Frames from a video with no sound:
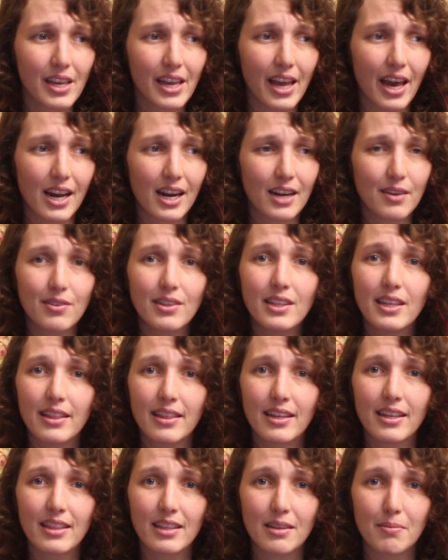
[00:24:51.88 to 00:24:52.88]
And I really
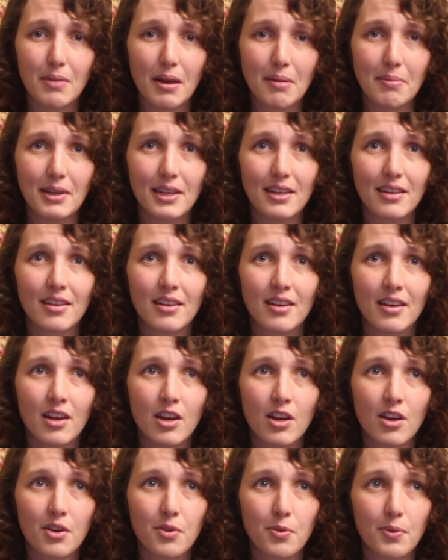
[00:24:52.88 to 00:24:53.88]
think that maybe
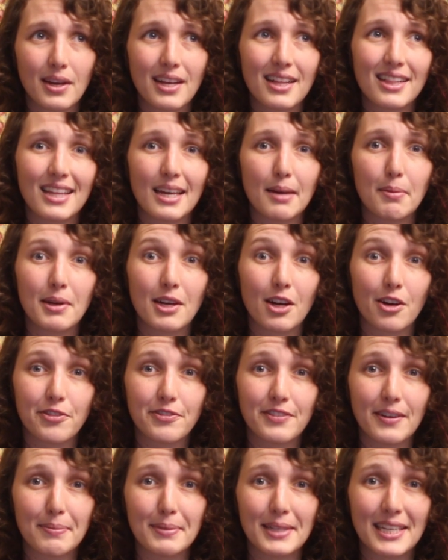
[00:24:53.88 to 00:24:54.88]
reclaiming our
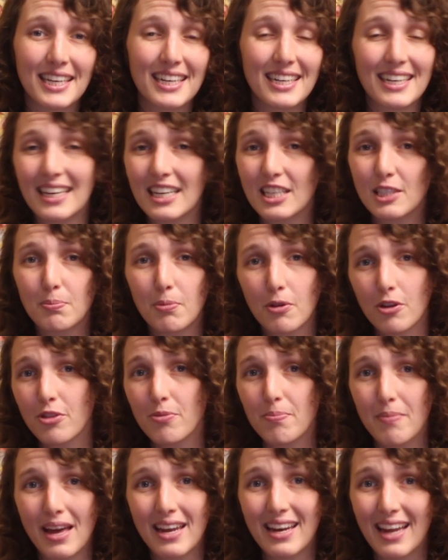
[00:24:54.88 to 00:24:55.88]
femininity as
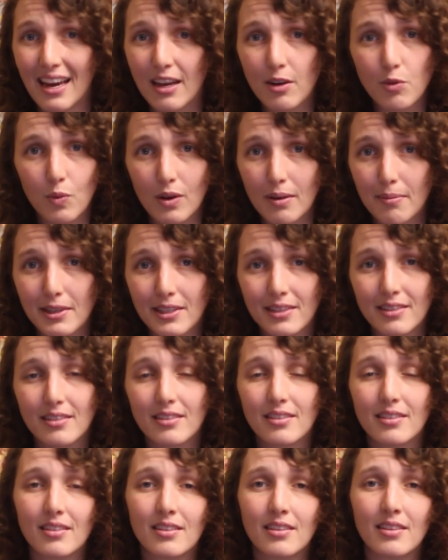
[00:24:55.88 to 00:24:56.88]
both men and women
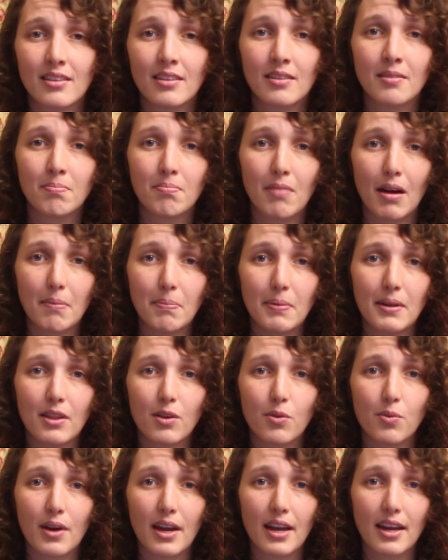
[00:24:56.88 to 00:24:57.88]
might be the
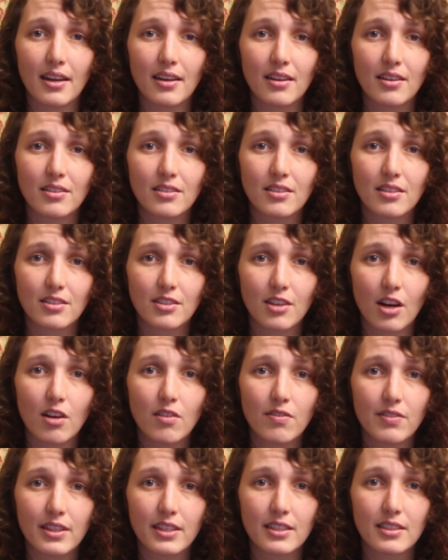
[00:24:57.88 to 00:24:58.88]
way to
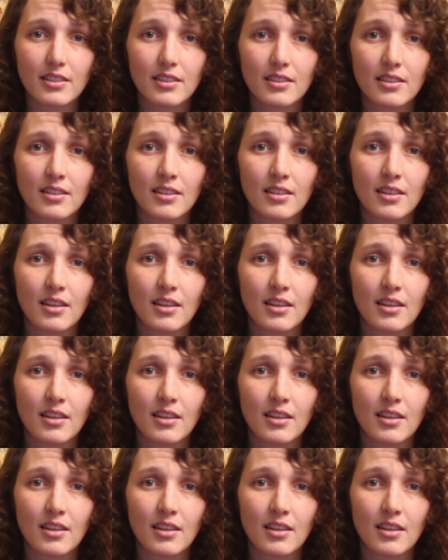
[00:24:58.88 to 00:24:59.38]
solve this.